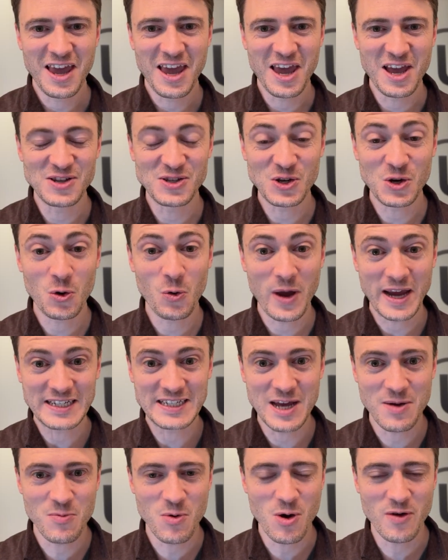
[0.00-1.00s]
Here's a quick
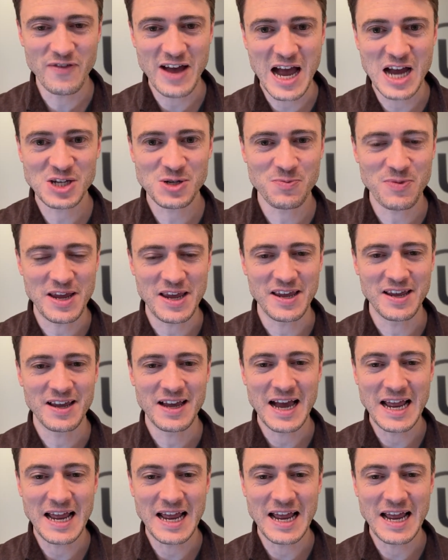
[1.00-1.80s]
demo of Ashby,